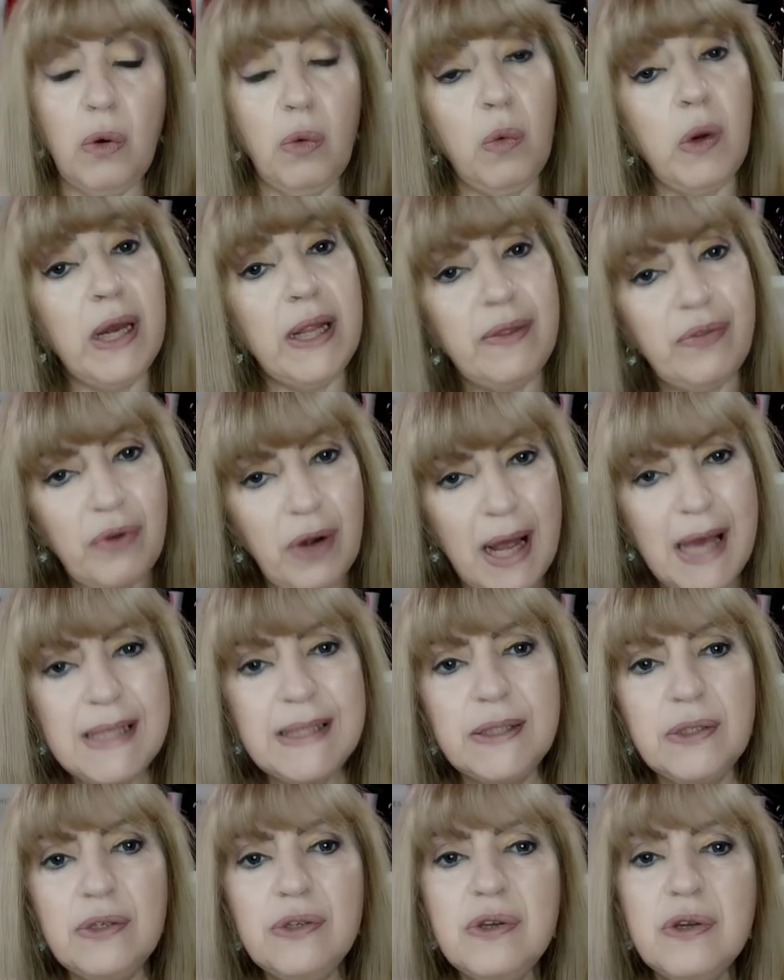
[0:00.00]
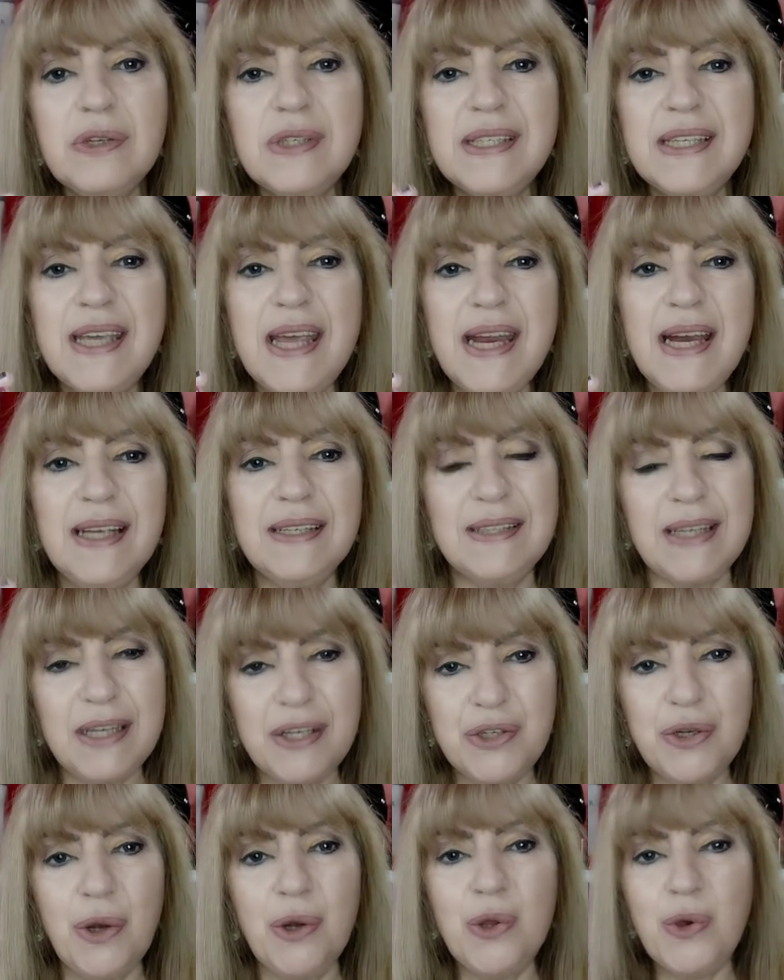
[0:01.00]
When it dries on your skin, as
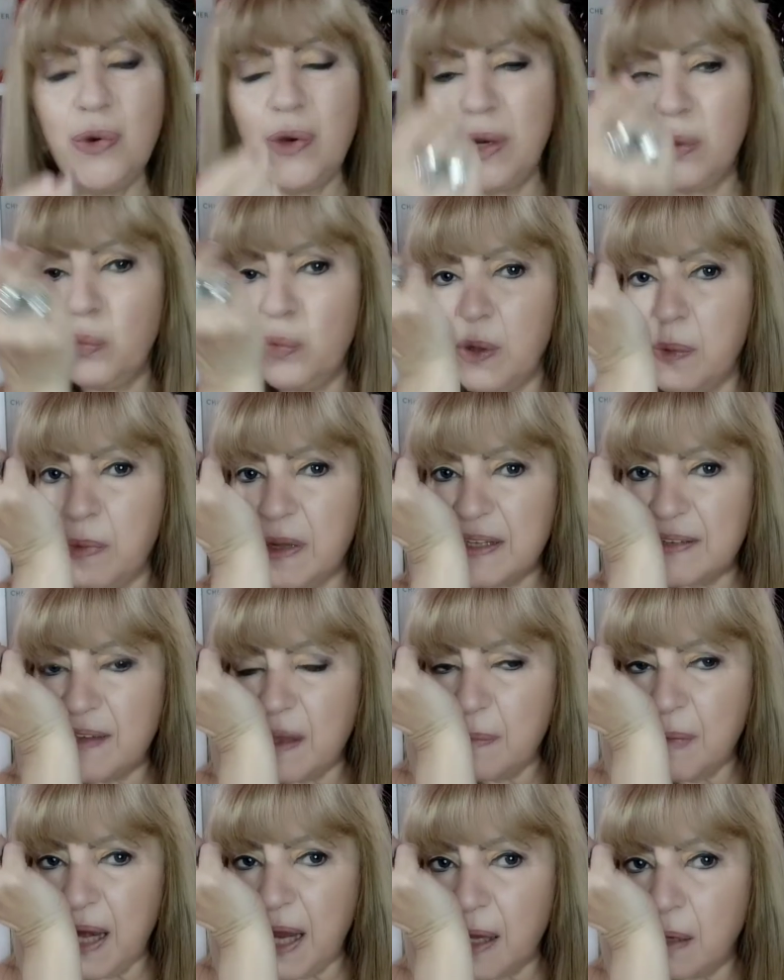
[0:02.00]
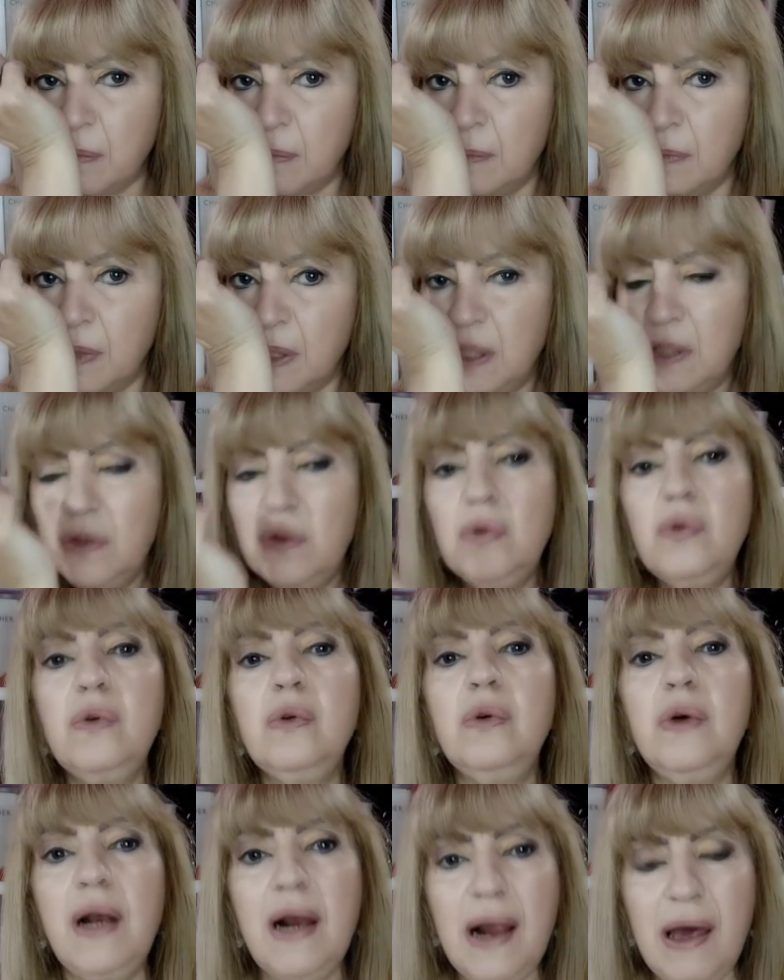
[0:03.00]
I told you, it would be similar
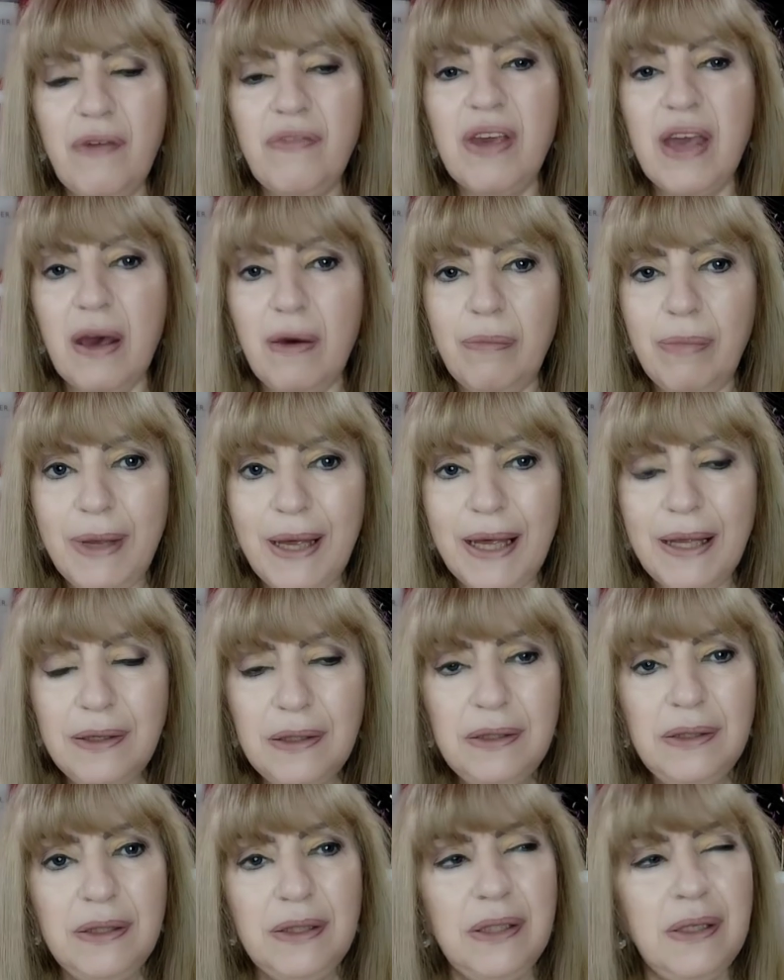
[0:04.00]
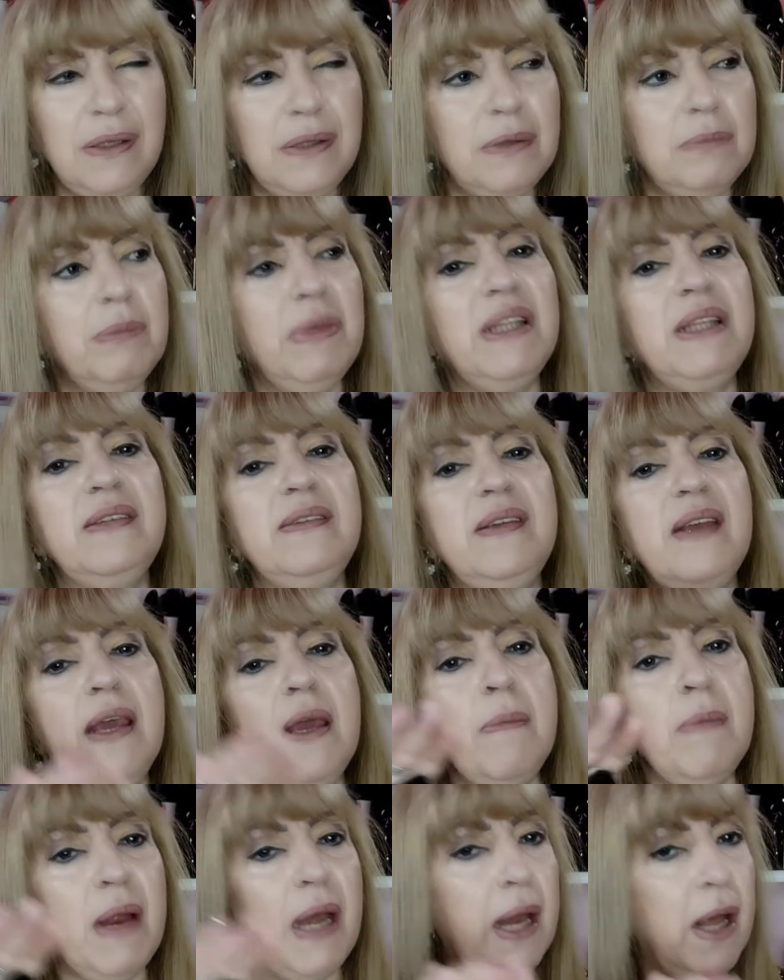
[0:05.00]
to La Vie Belle, but
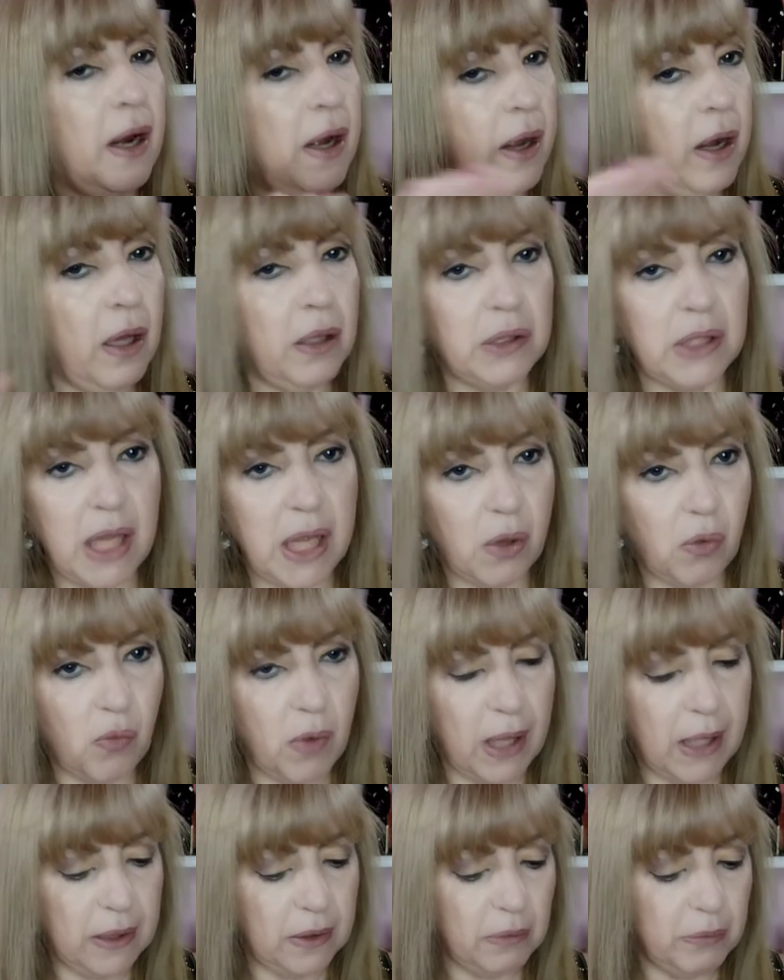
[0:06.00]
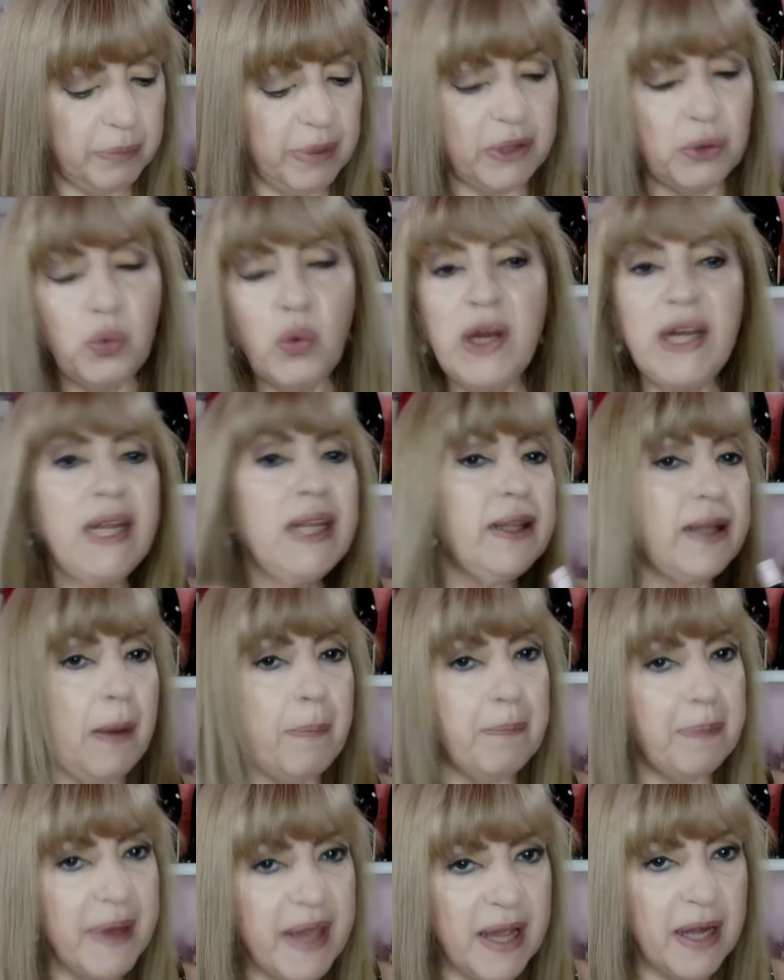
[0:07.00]
similar, not equal. But when it
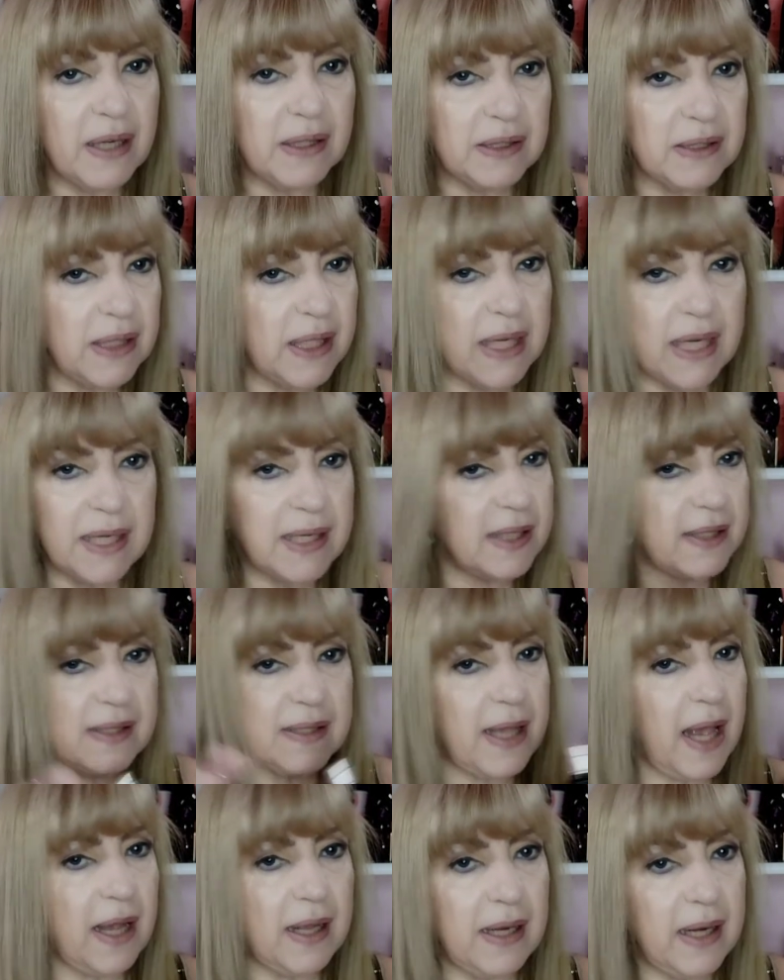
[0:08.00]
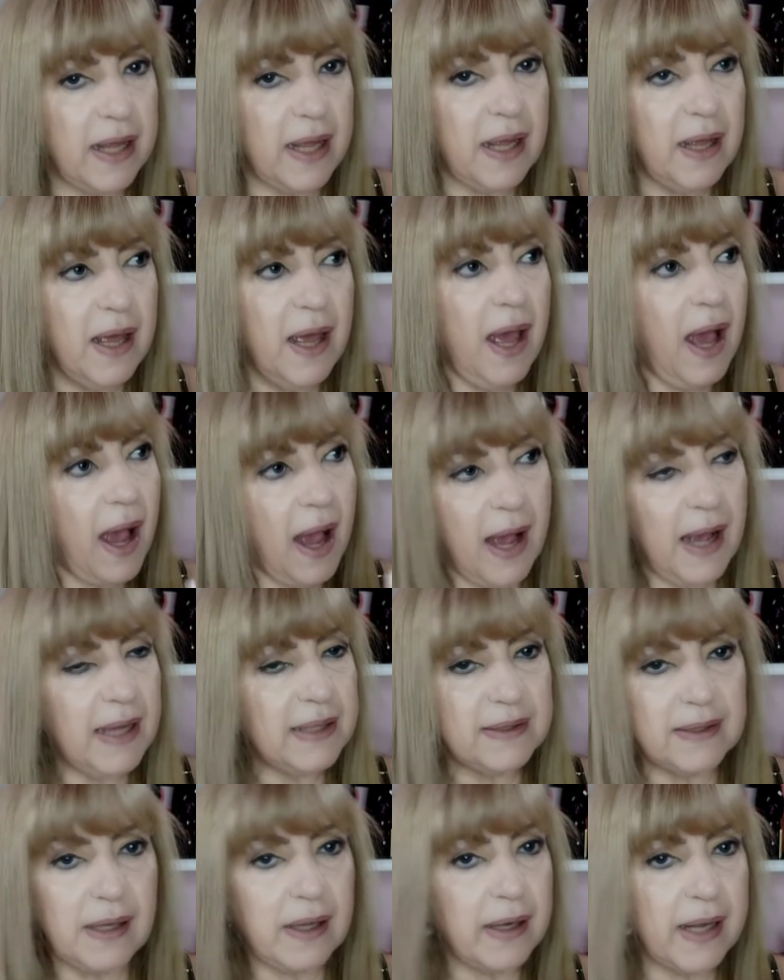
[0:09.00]
appears, it is exactly
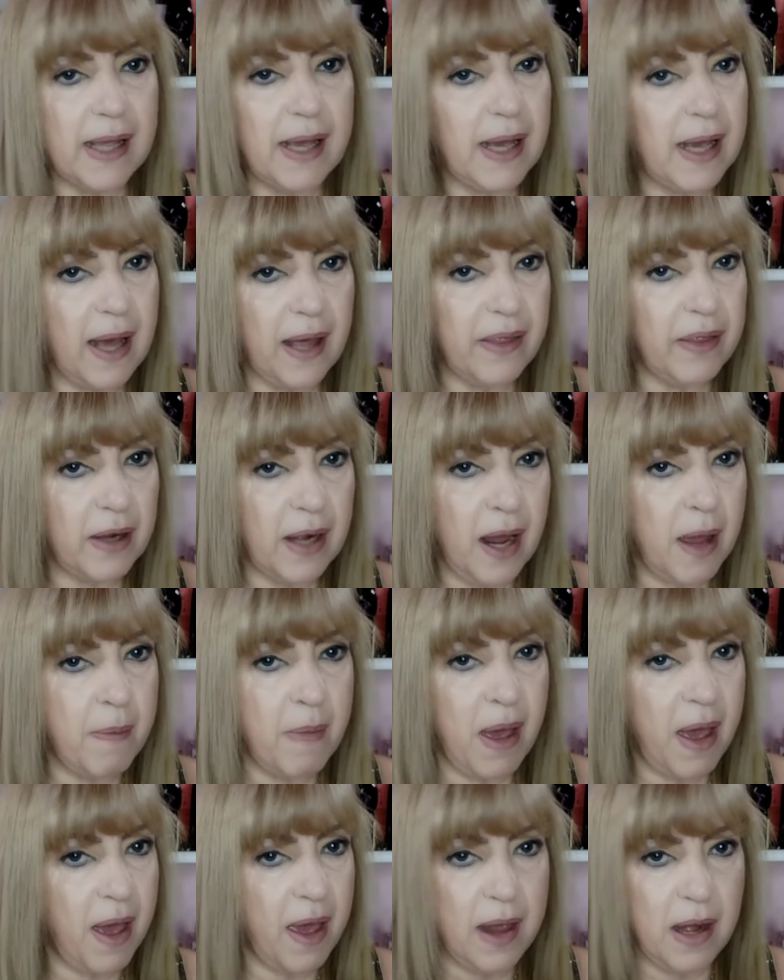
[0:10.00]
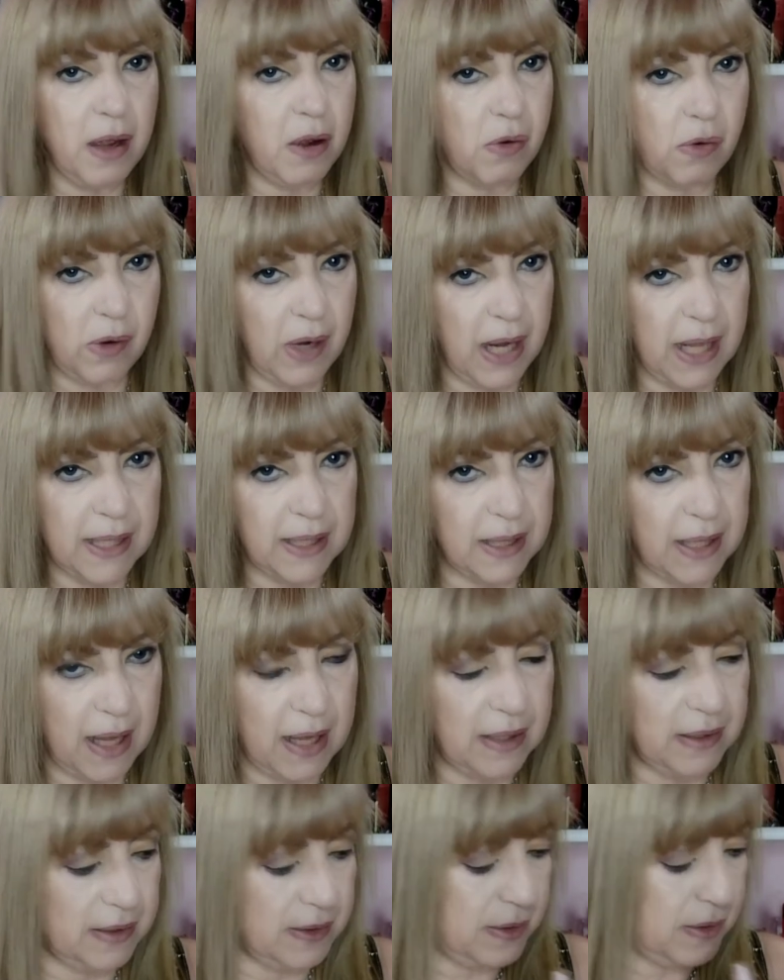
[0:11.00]
as Chris Cadrama and Luna
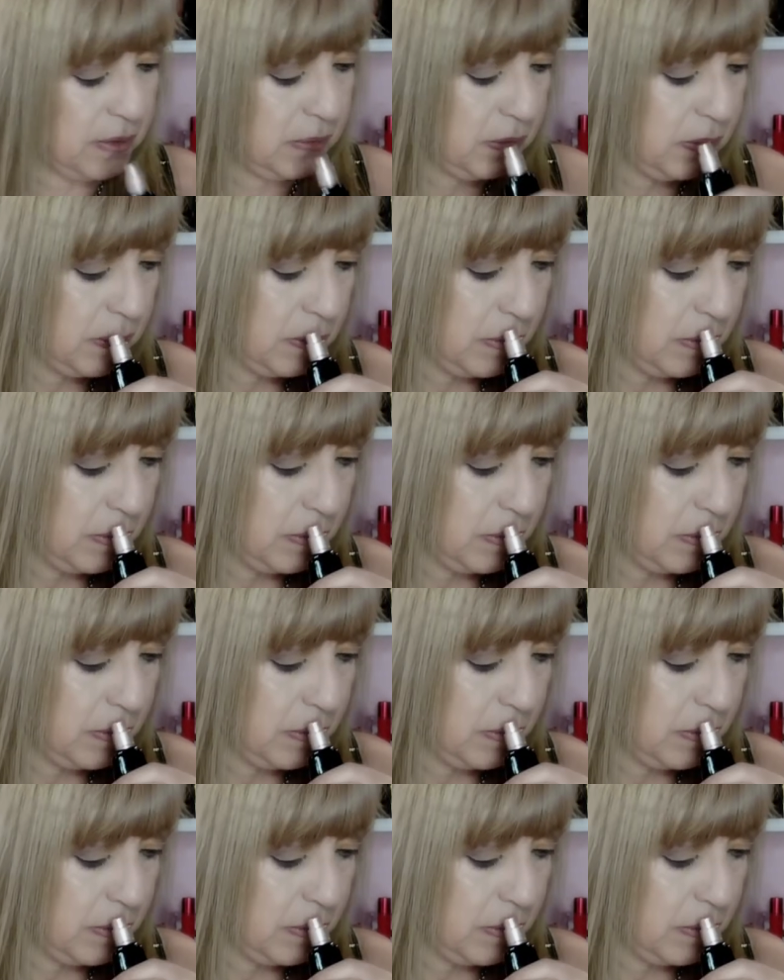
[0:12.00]
Intense.